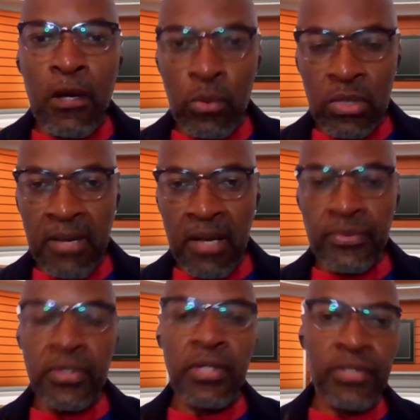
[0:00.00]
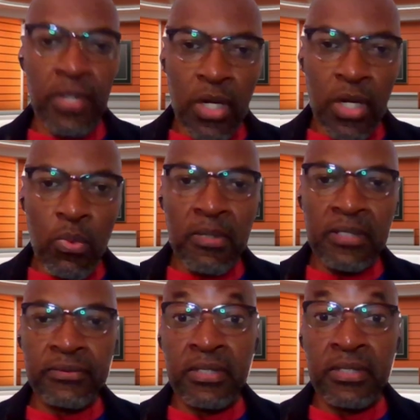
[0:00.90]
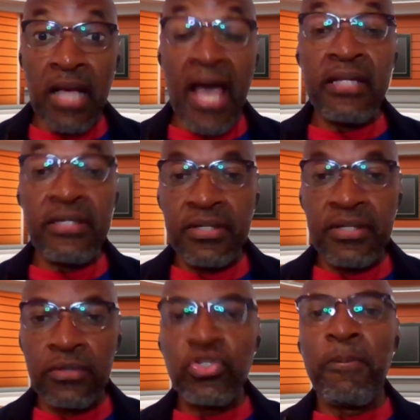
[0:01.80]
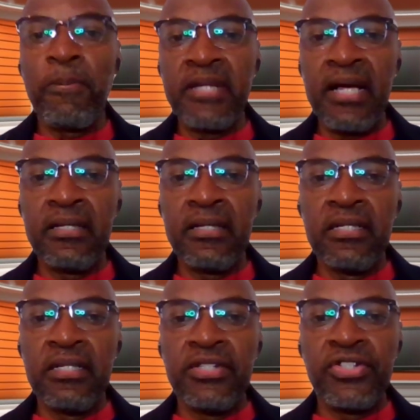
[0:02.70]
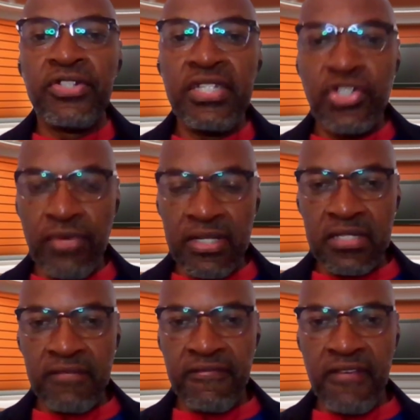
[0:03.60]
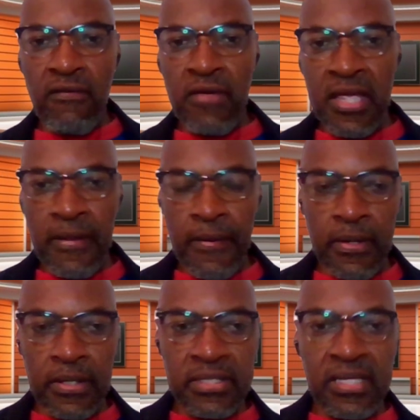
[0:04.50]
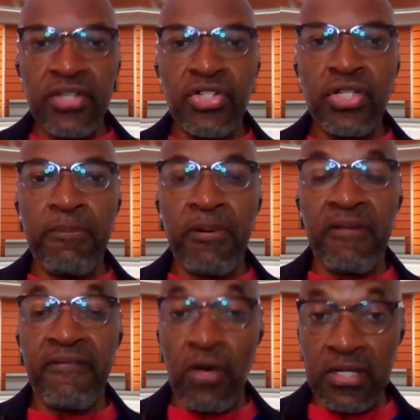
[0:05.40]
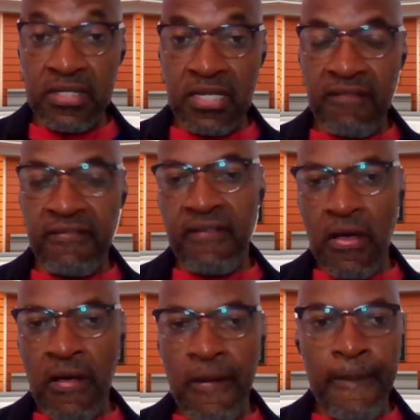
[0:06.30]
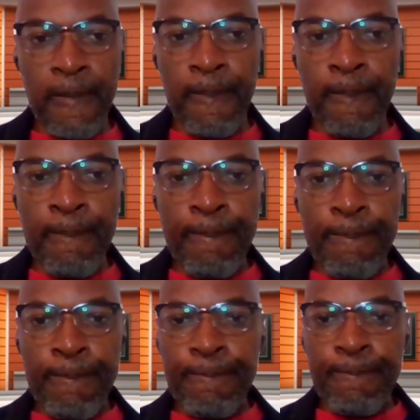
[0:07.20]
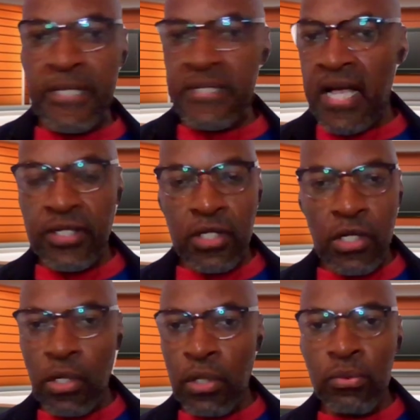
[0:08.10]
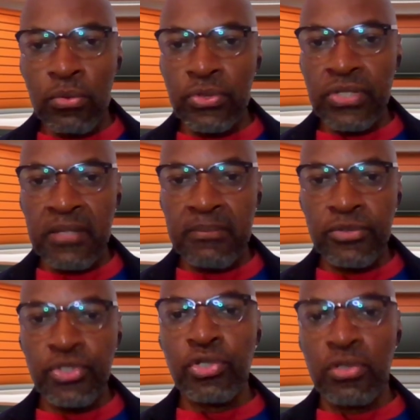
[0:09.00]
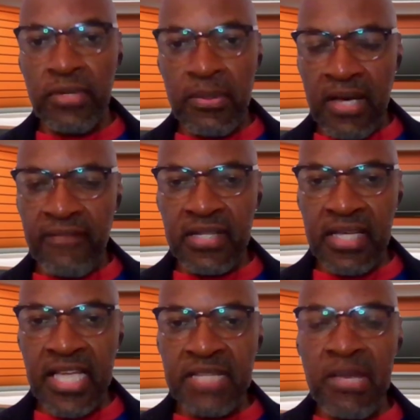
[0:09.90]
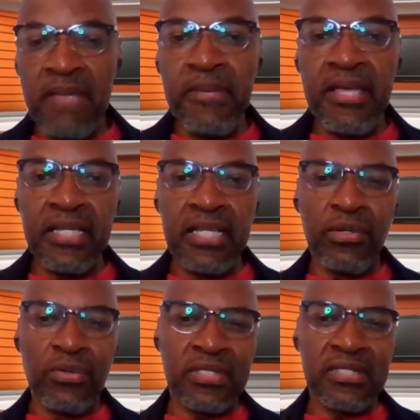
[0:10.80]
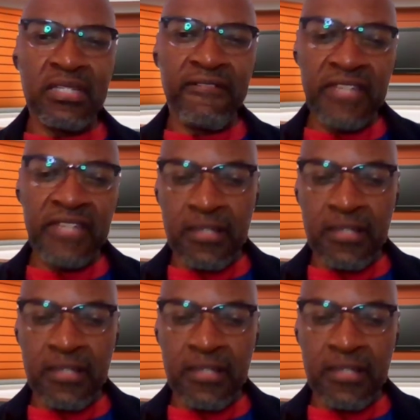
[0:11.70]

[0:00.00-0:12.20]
older man, younger woman, and on top of that, she's dressed very sexually provocative, designer clothes, jewelry, whatever the case may be, and it looks as if